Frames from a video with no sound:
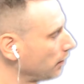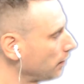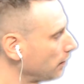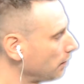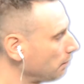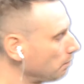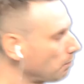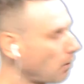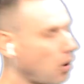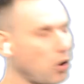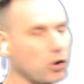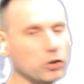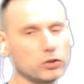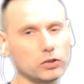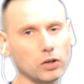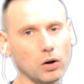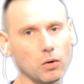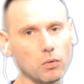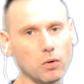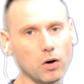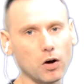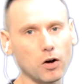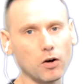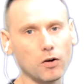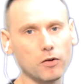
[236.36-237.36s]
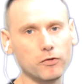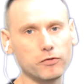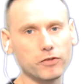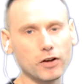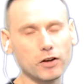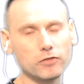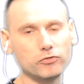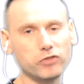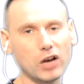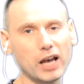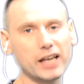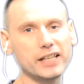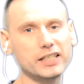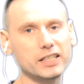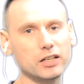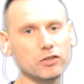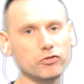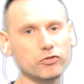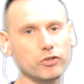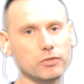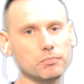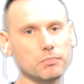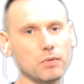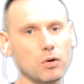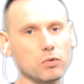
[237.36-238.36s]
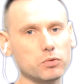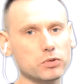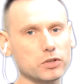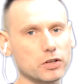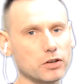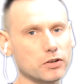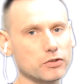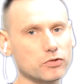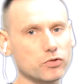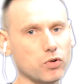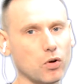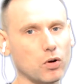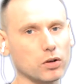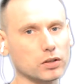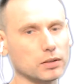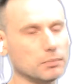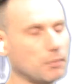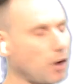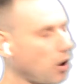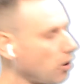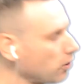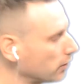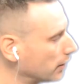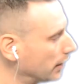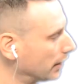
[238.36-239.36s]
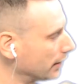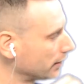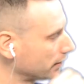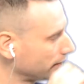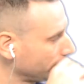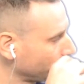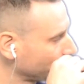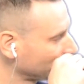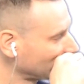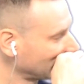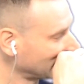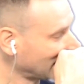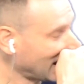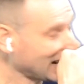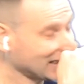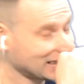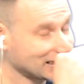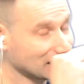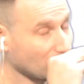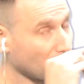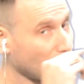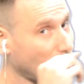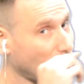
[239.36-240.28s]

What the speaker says: model of radial remote control on the market, then I still